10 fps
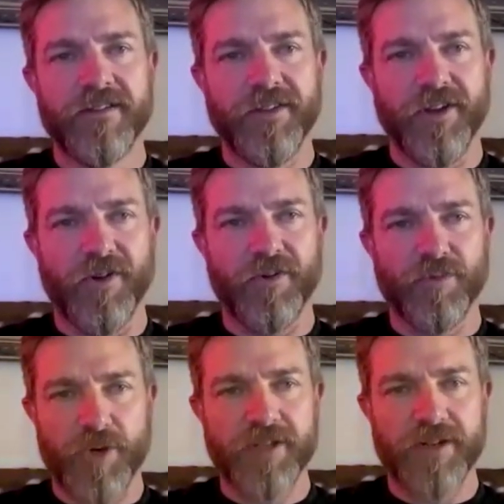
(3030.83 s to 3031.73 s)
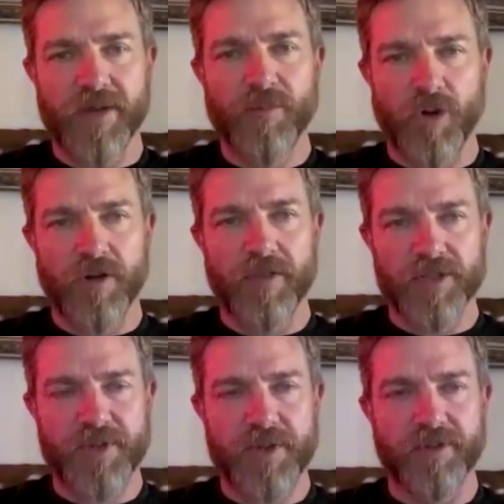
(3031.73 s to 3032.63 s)
You know, we can get more of
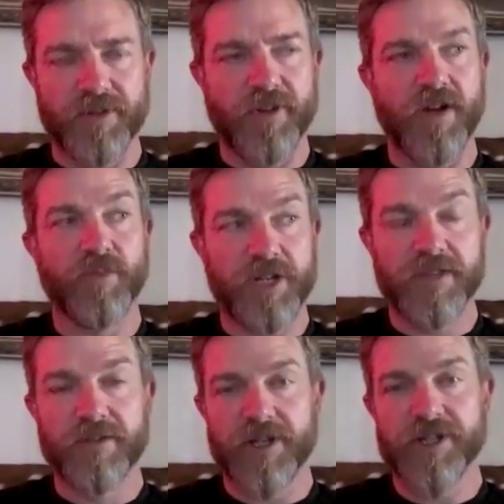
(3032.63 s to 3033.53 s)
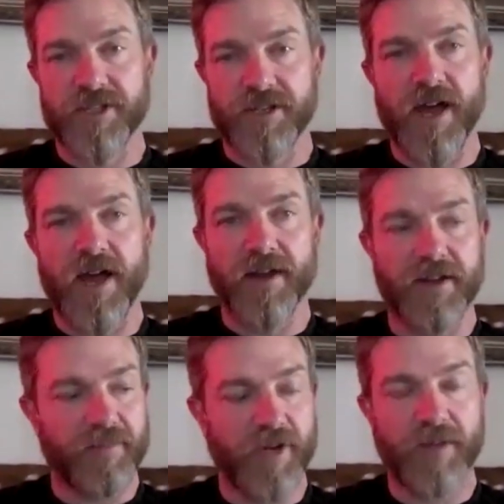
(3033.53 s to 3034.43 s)
those people involved. We need to reach the
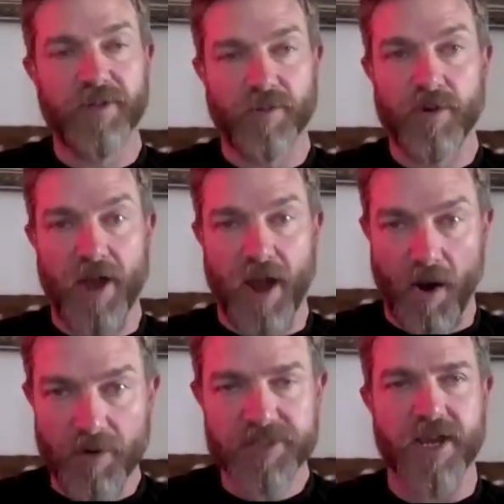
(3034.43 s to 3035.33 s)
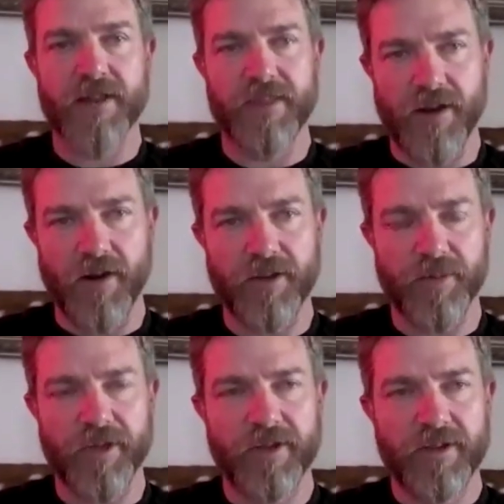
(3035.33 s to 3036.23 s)
non-hunting public with our side of the
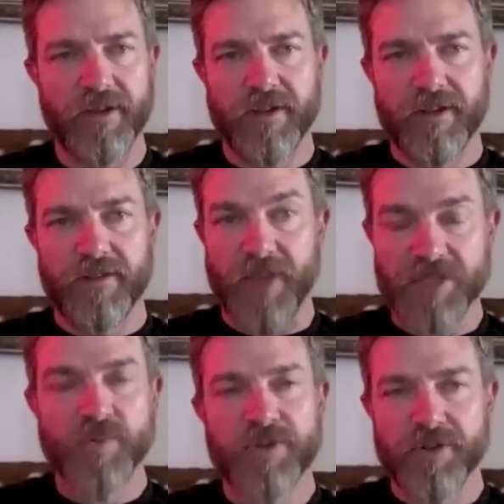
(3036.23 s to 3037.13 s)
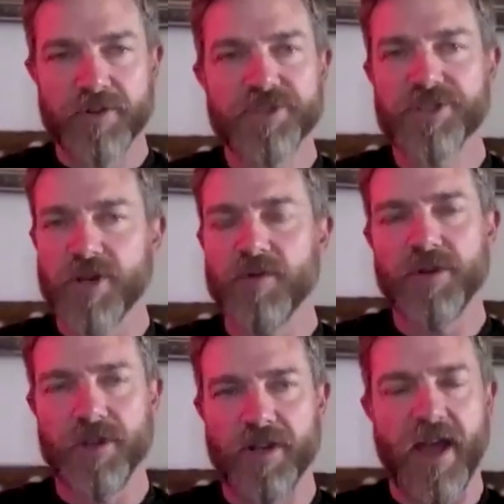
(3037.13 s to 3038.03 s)
argument. That's what they're so
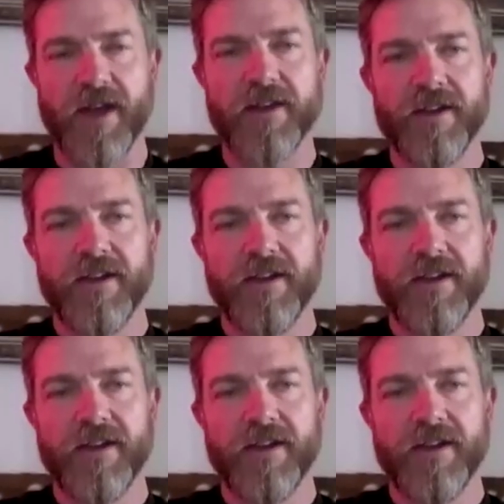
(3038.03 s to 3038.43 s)
good at.